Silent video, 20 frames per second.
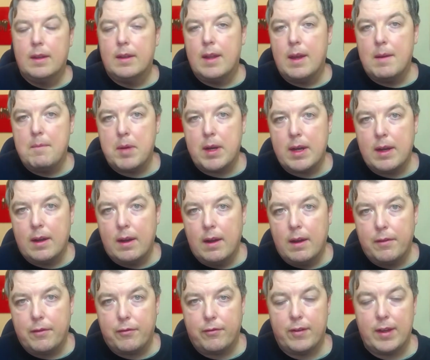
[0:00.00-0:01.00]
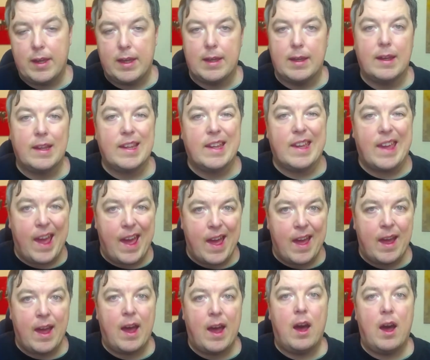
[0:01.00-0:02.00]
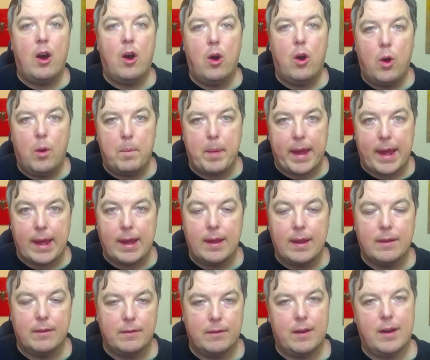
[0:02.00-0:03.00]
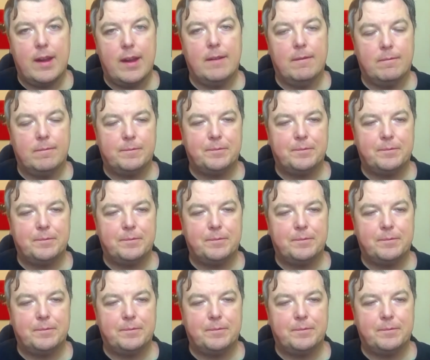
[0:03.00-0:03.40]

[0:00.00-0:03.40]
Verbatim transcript: Number three, get a hobby, right?